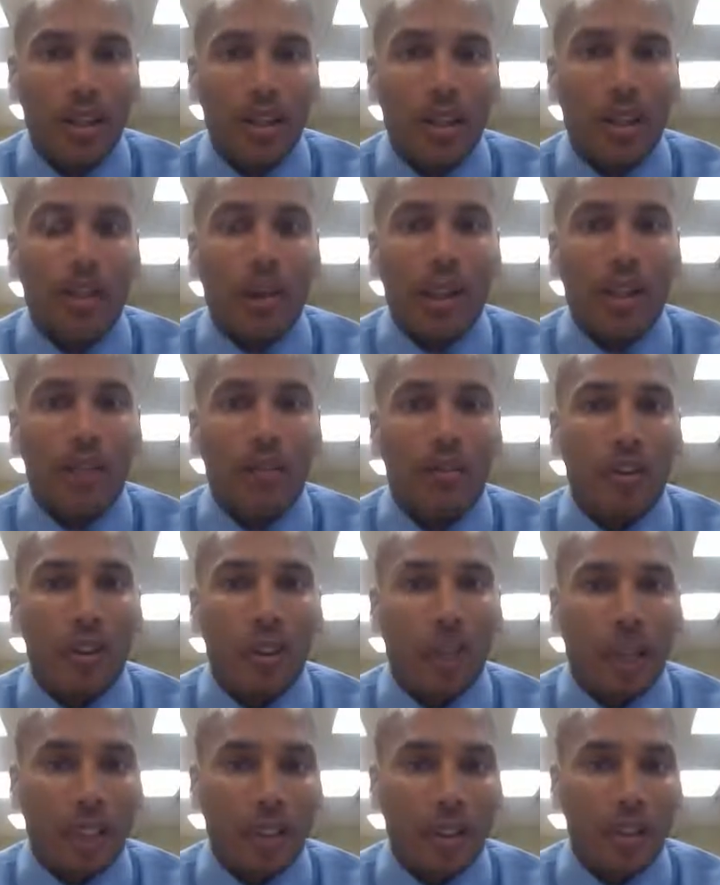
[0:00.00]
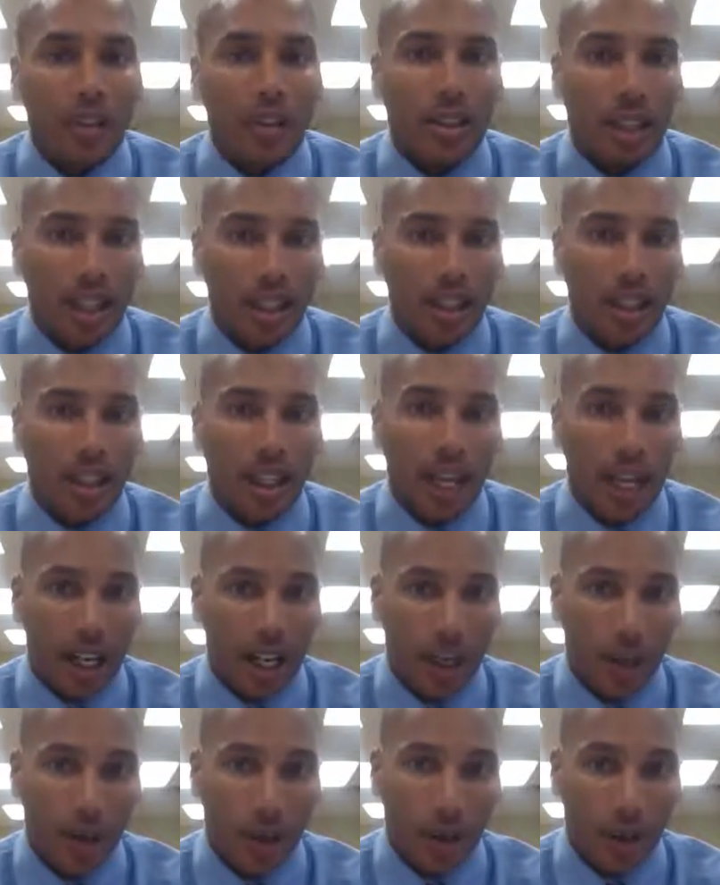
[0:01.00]
They really feel like this leader
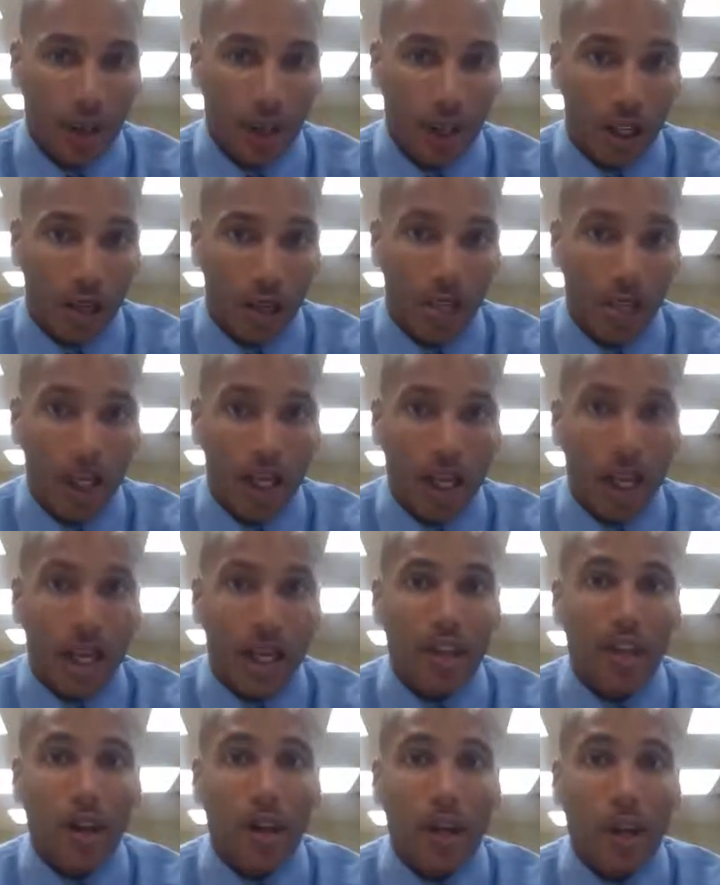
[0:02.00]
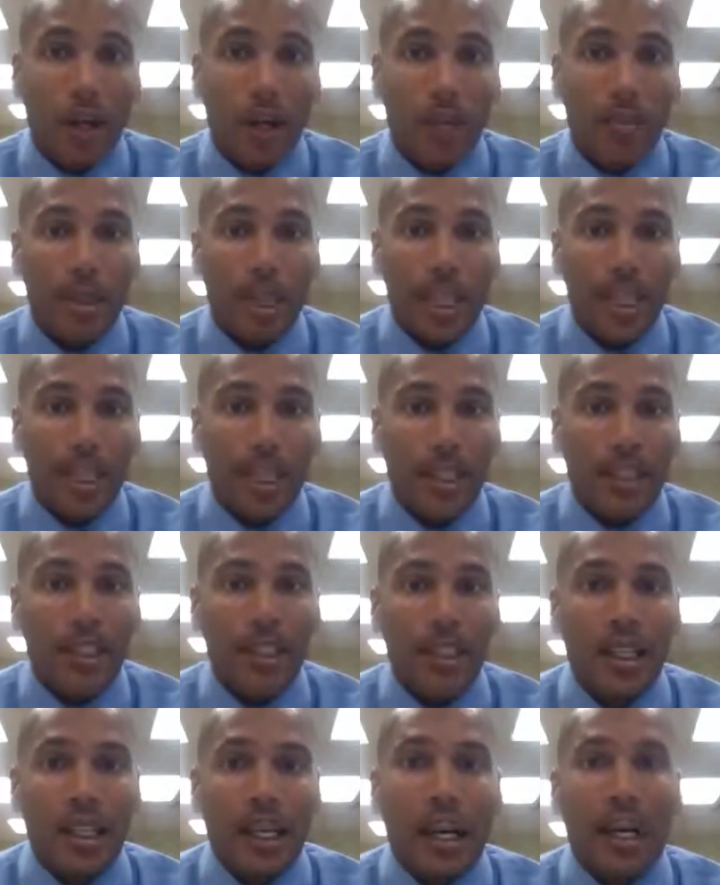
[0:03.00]
cares for them and their well-being,
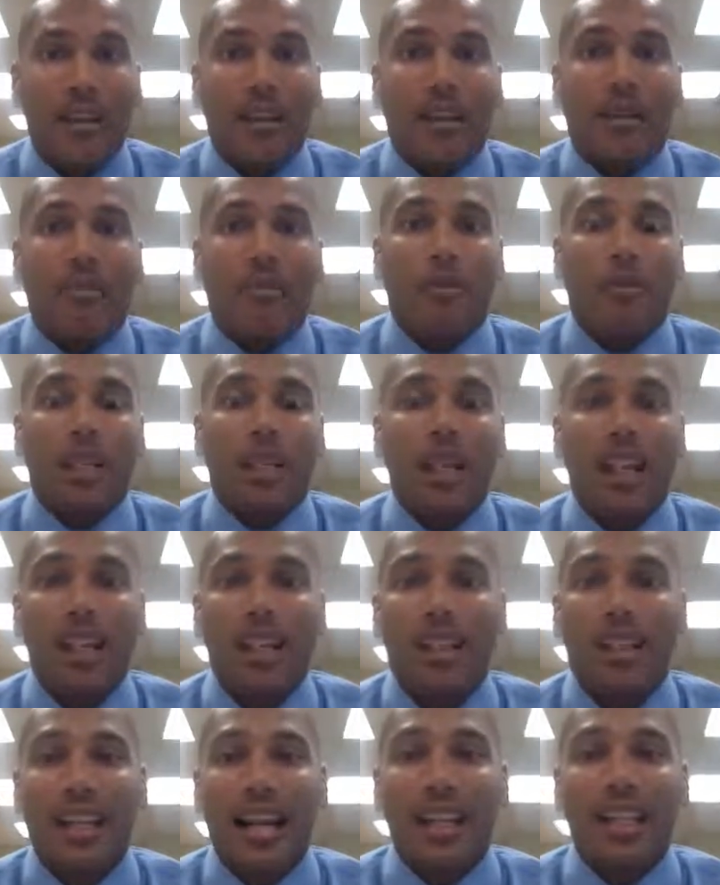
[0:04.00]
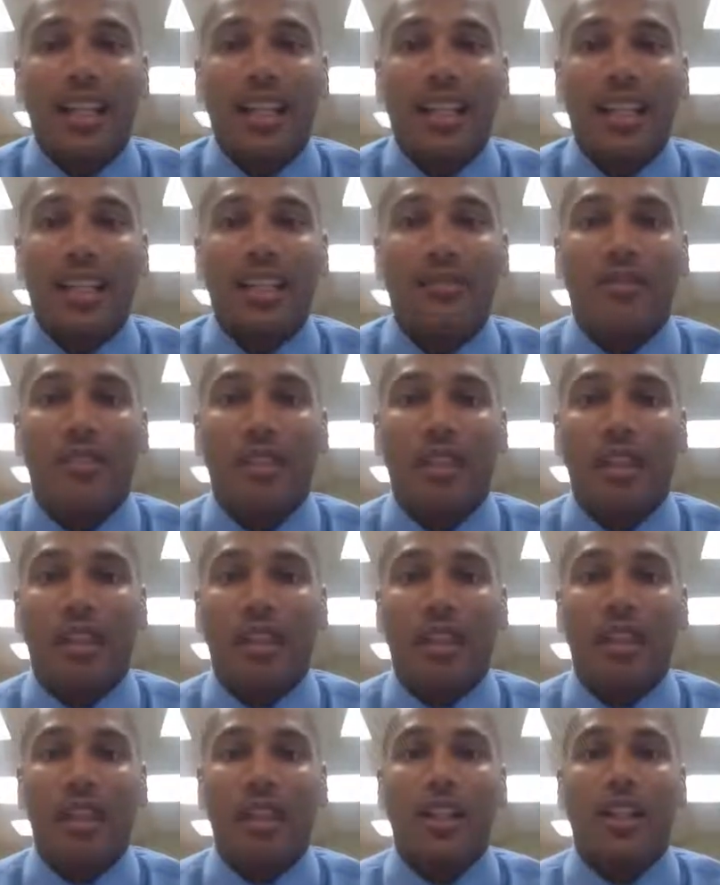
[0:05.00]
and then because of that, that gives the
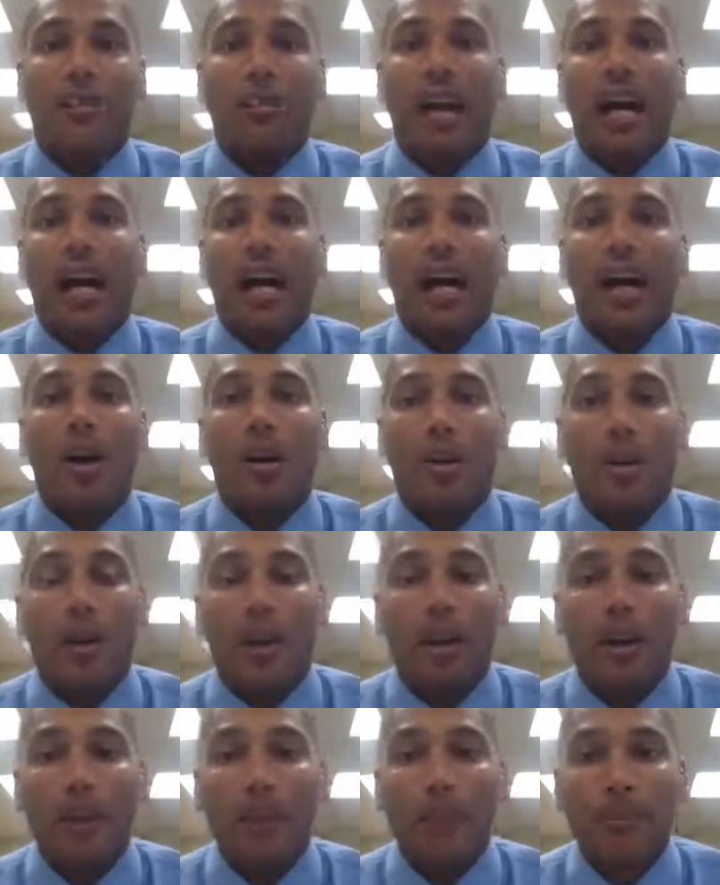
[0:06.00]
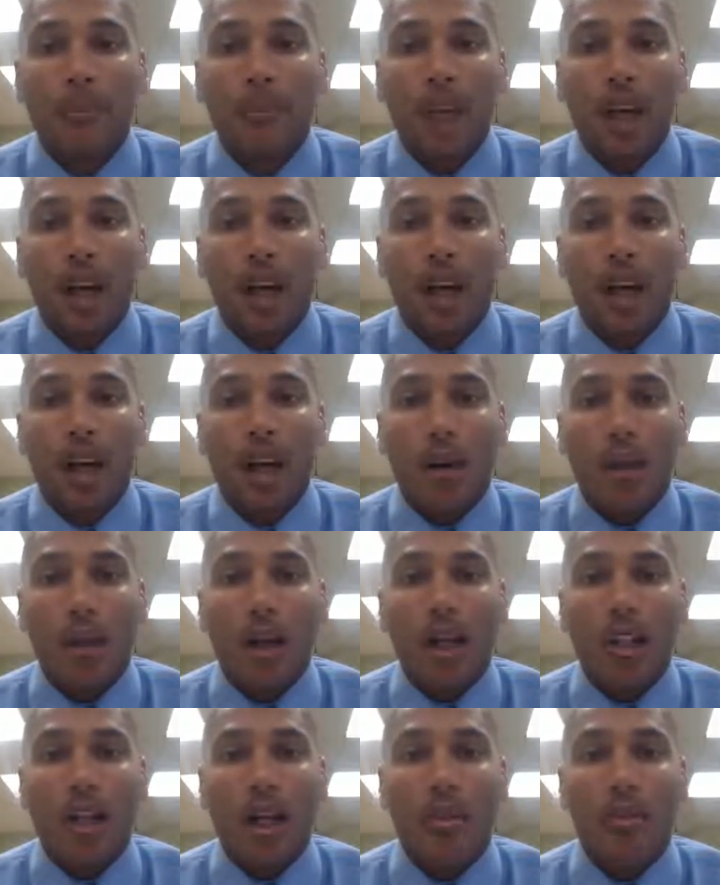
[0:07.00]
leader power when
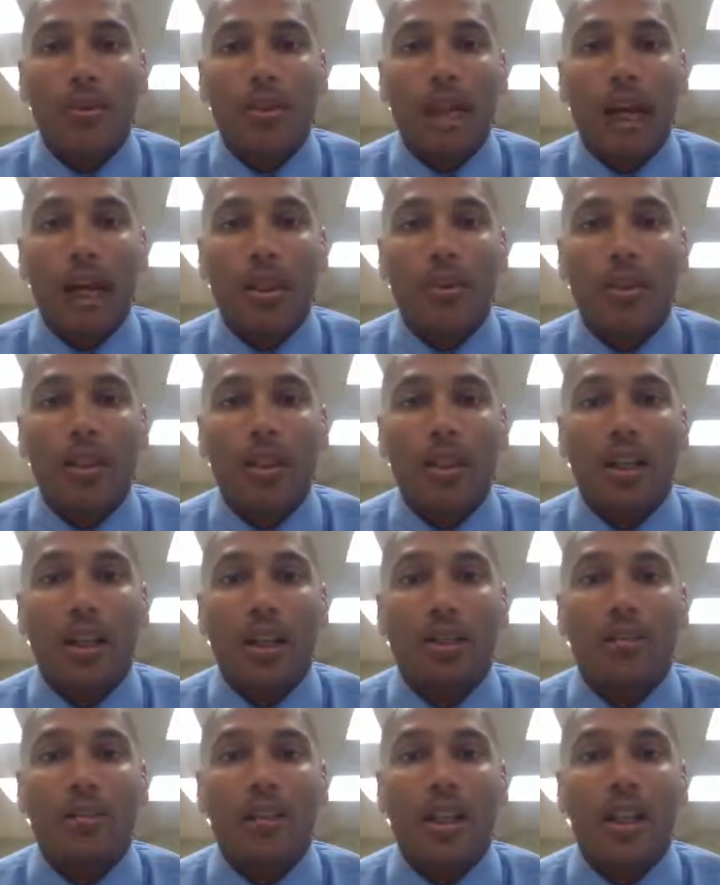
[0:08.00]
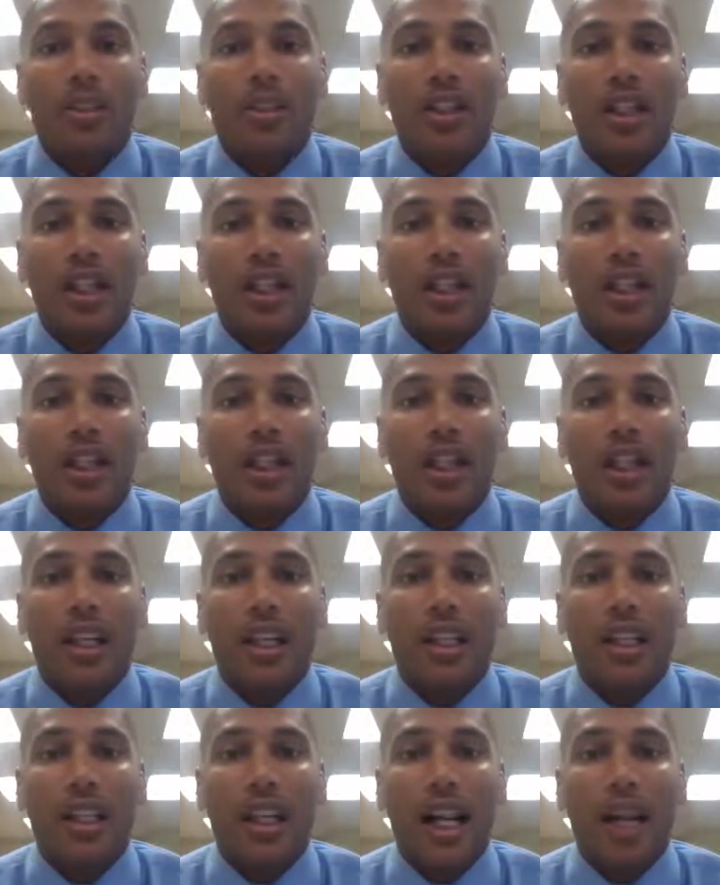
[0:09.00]
it comes down to finishing
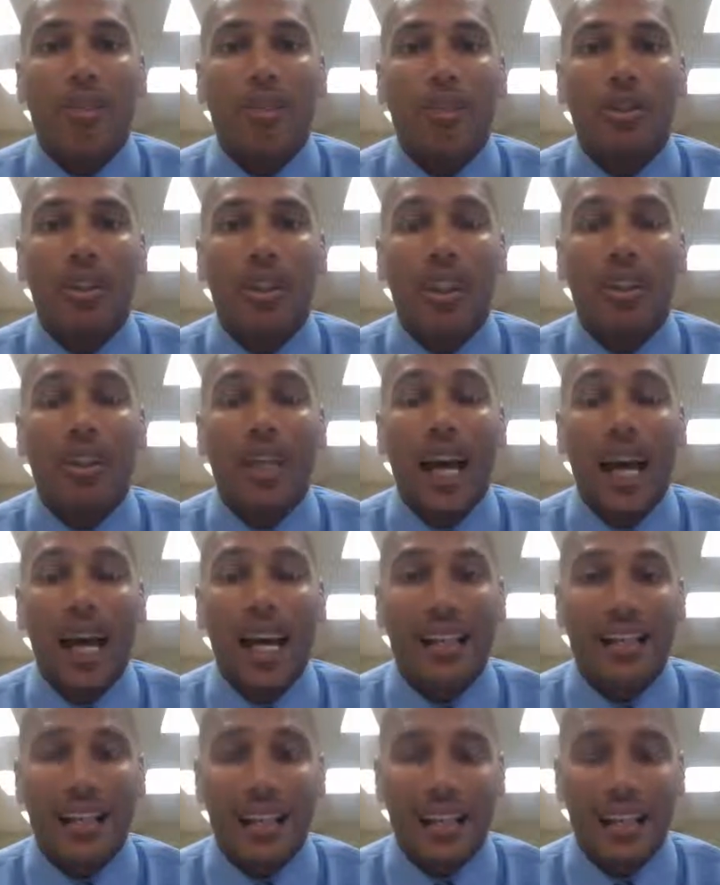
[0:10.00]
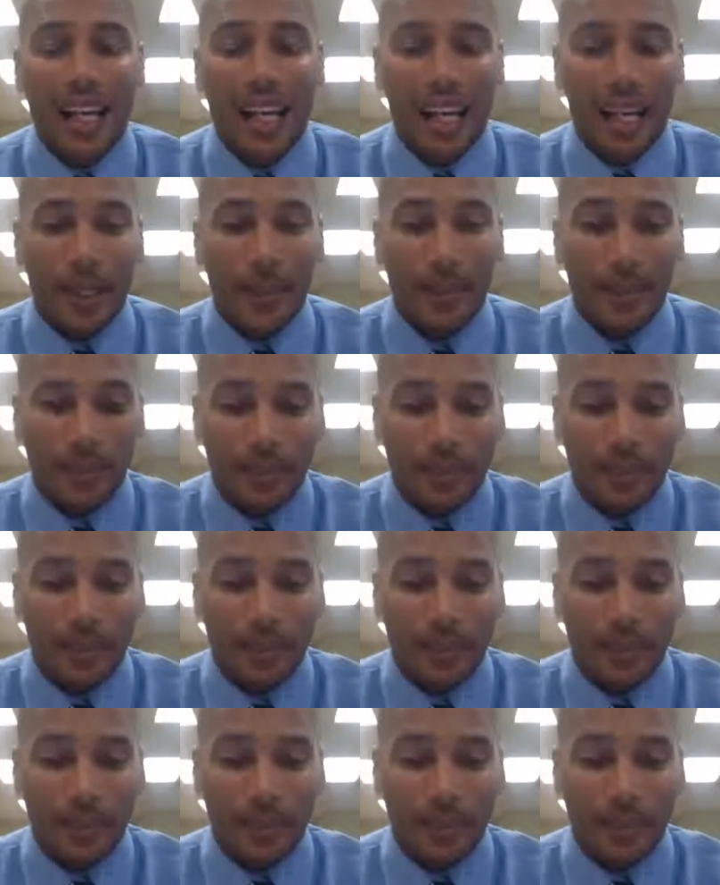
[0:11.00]
and accomplishing a task at hand.